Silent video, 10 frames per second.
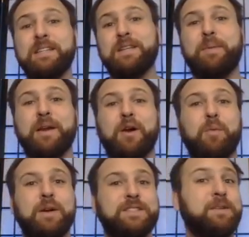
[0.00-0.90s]
depending on
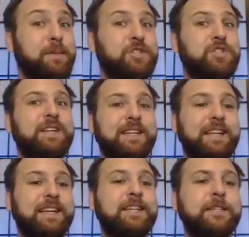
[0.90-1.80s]
what submission it
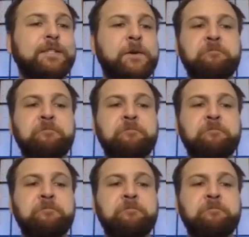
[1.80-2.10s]
is.